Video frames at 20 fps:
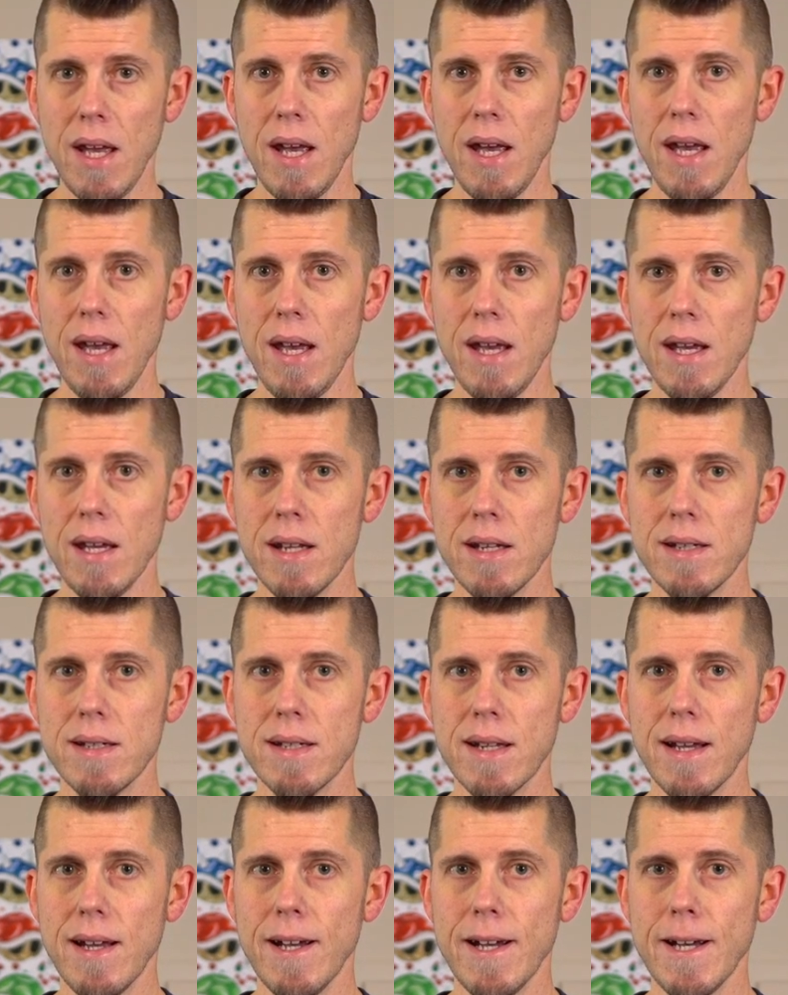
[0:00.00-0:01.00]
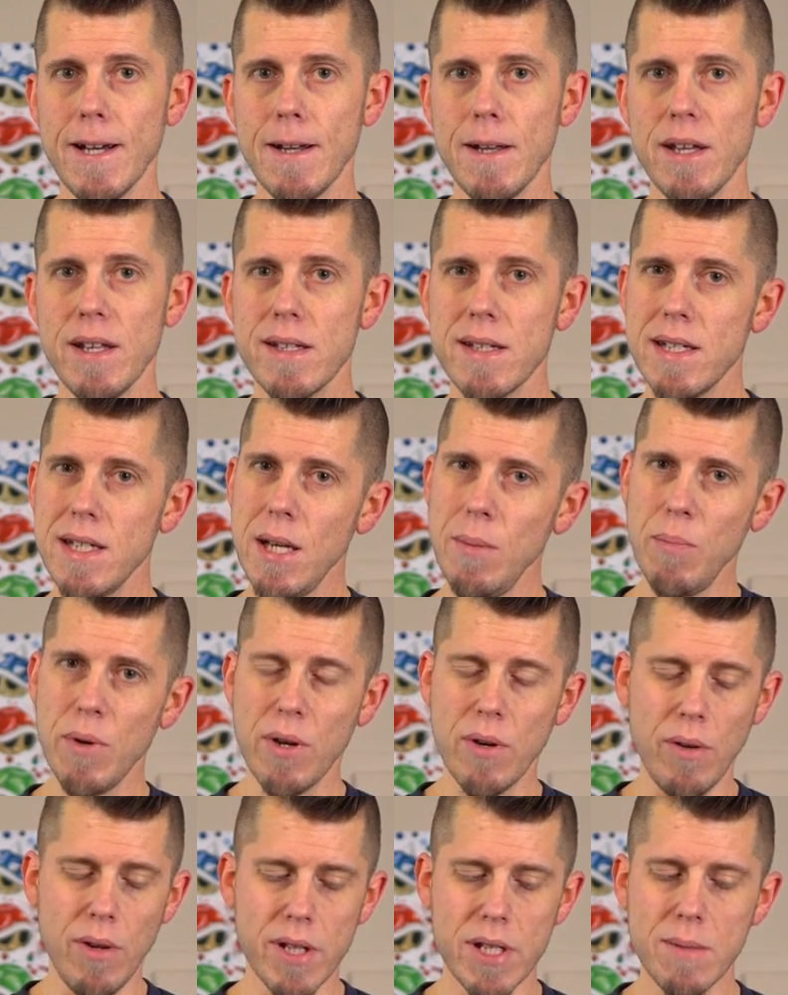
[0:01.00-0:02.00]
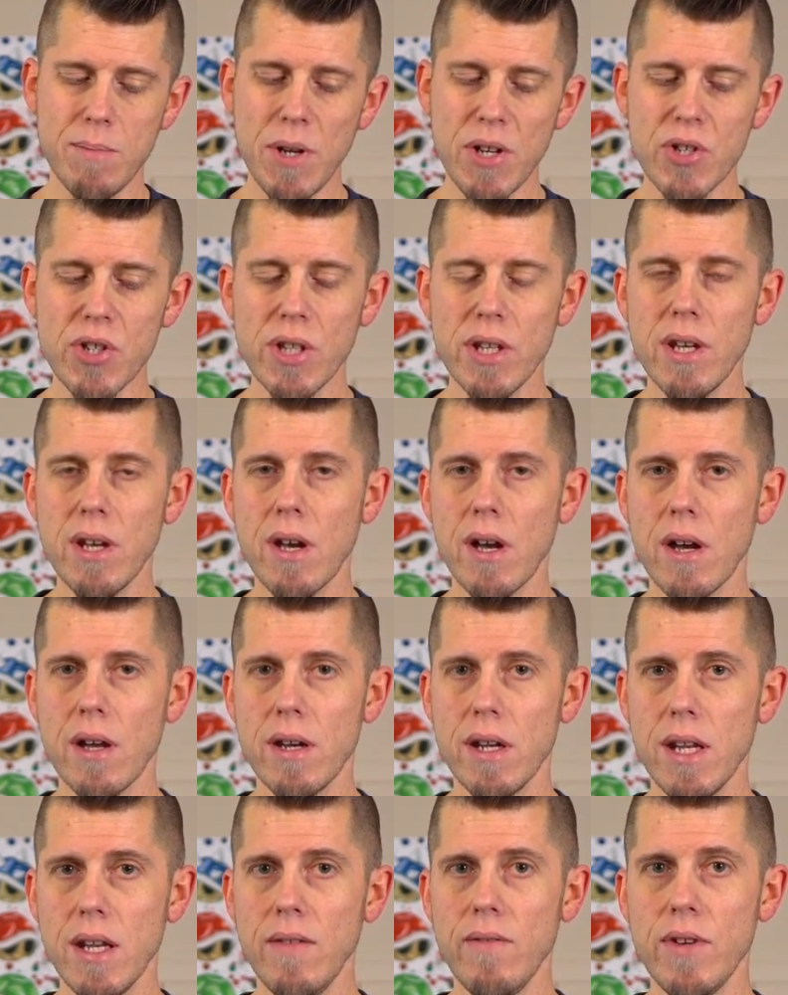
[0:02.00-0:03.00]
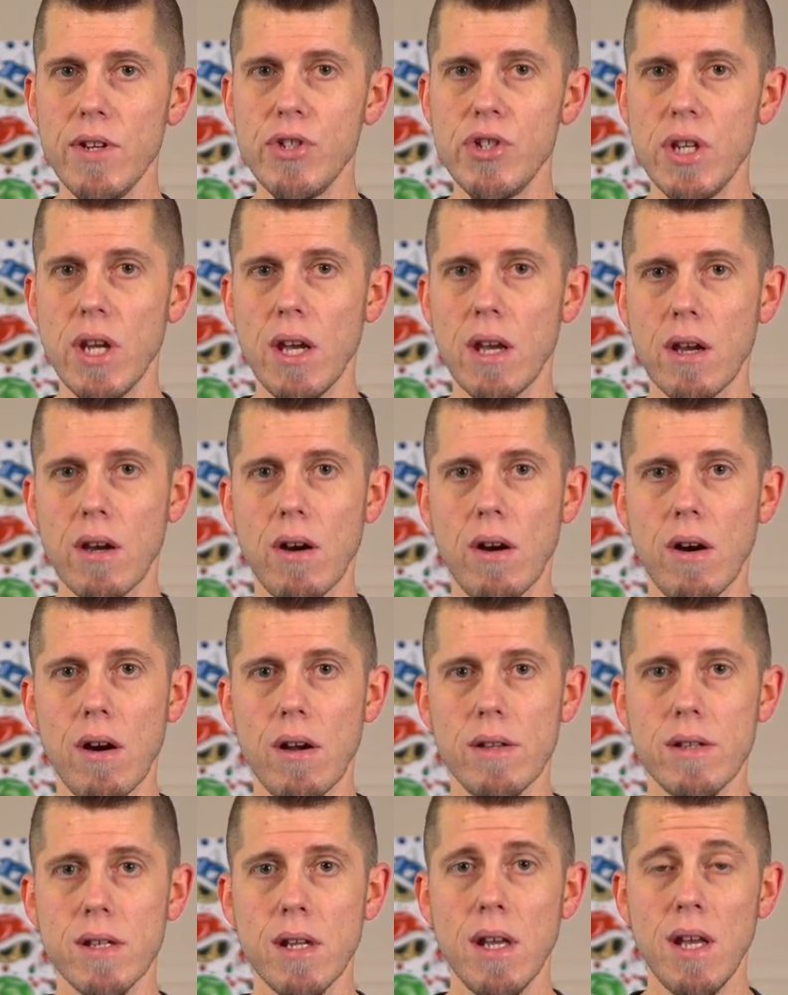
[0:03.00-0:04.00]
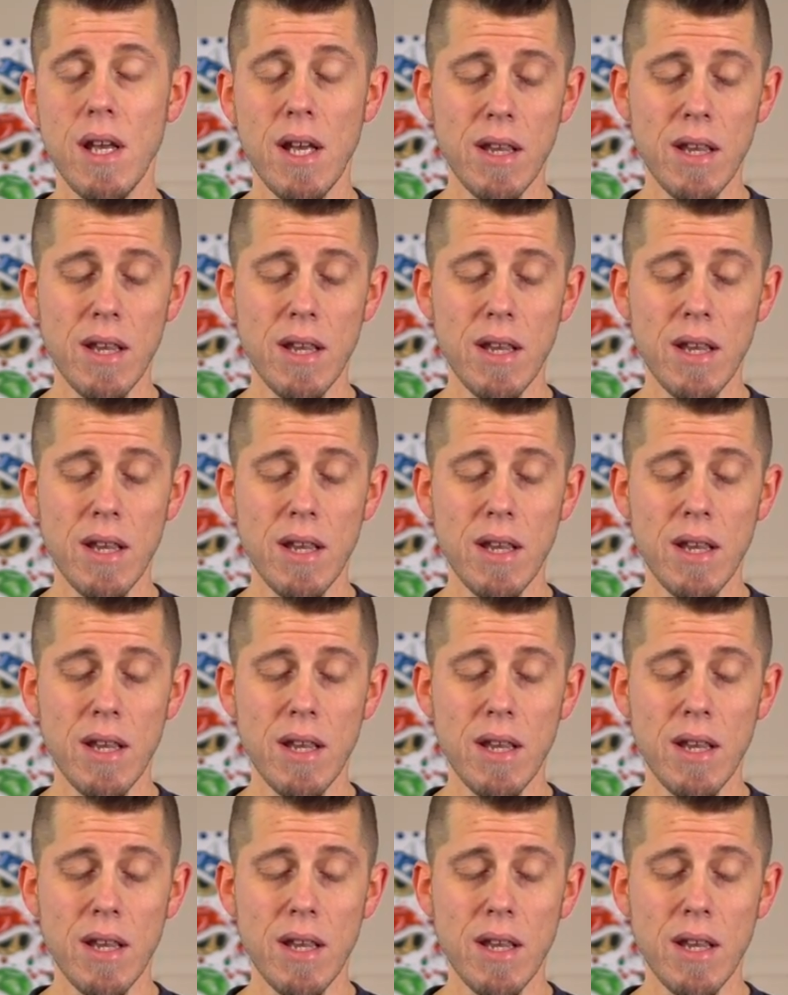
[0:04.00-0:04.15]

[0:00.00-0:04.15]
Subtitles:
and it's typical, especially on EVGA cards.